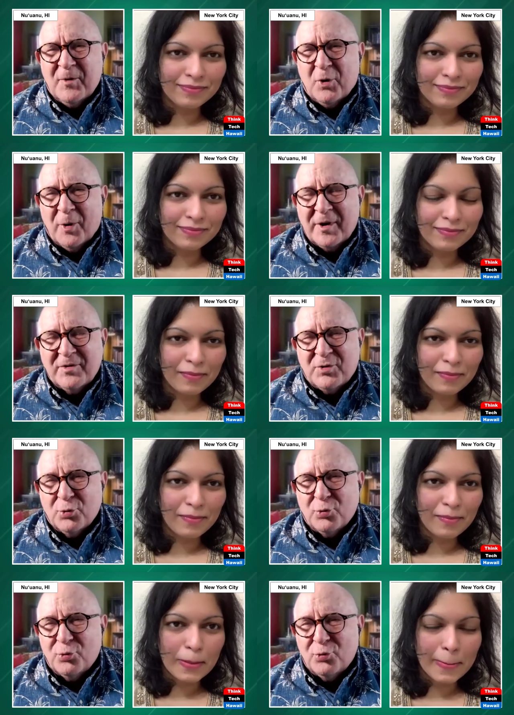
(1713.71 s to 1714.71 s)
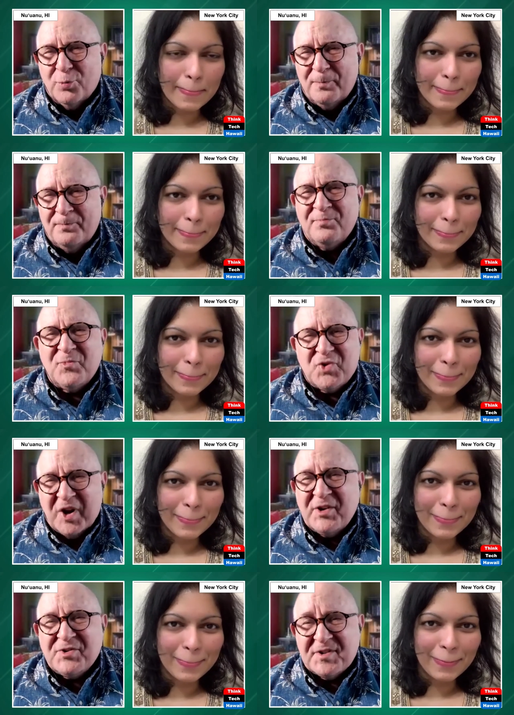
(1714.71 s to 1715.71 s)
Speaker 1: going to mm,
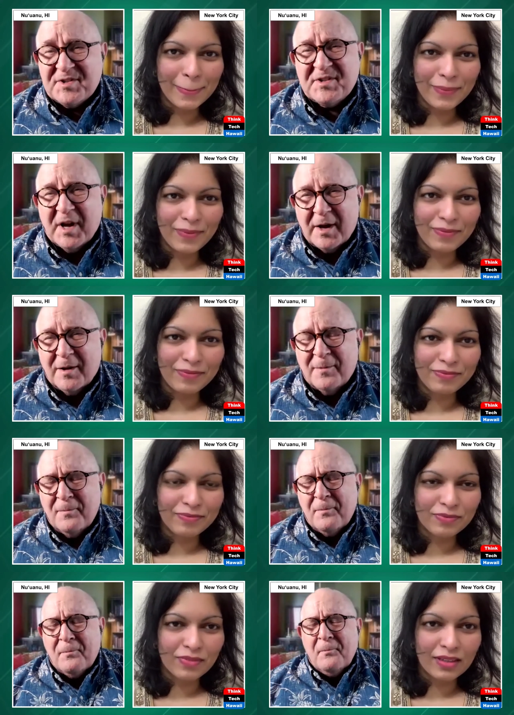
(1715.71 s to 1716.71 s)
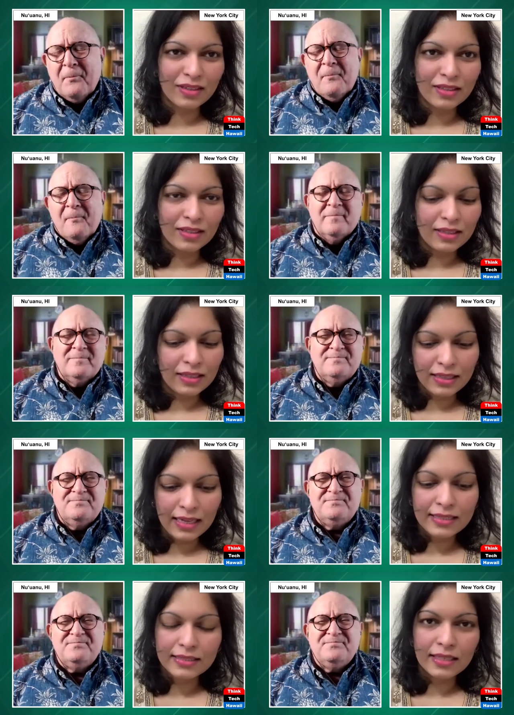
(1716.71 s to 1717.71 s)
change his style?
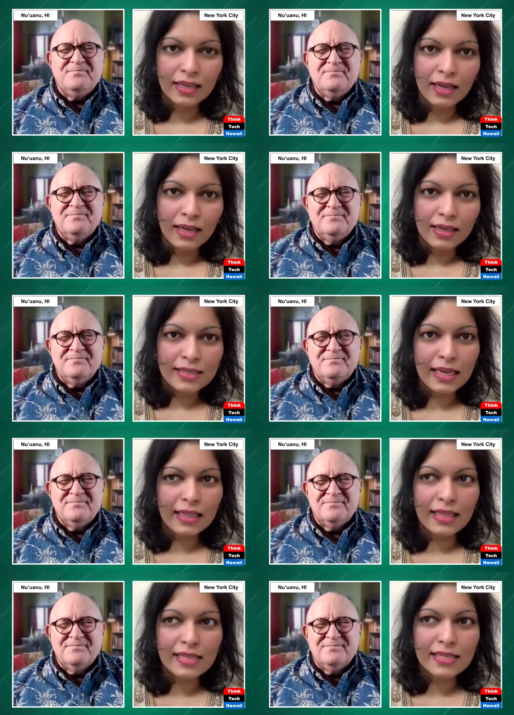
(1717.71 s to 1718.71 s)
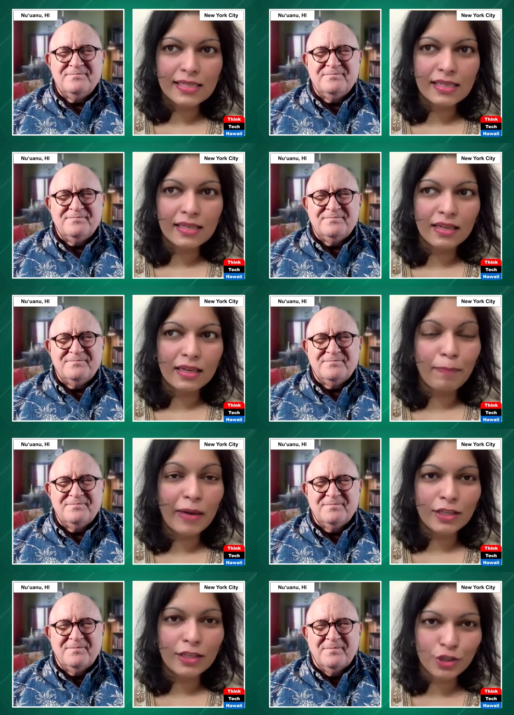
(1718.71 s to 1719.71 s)
Speaker 2: Yes. See, this is a
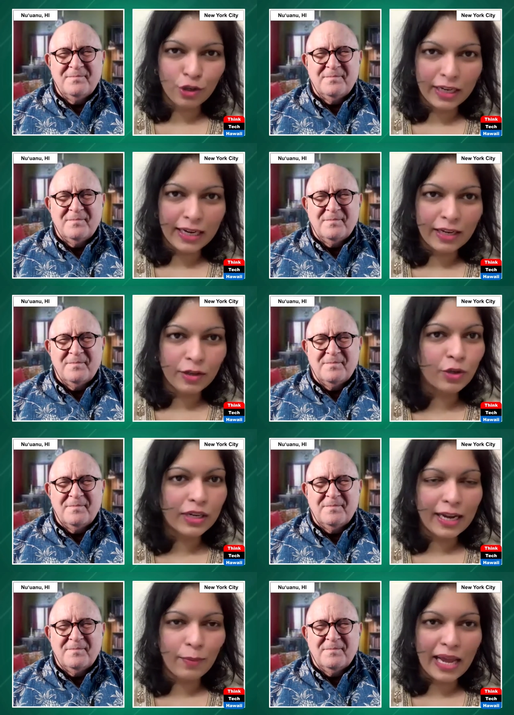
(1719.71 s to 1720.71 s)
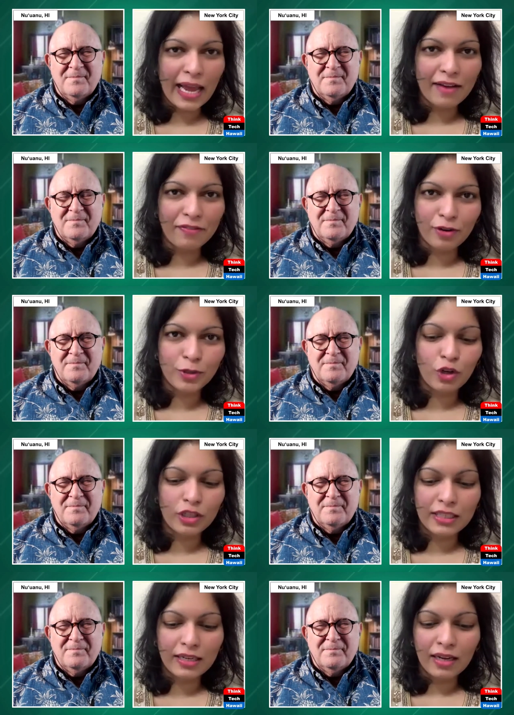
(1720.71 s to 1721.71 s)
repeated story in Ukraine we have from
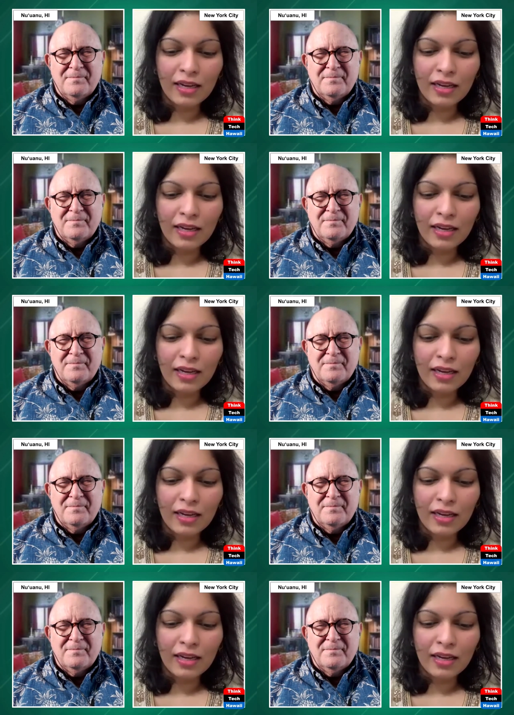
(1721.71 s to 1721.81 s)
Georgia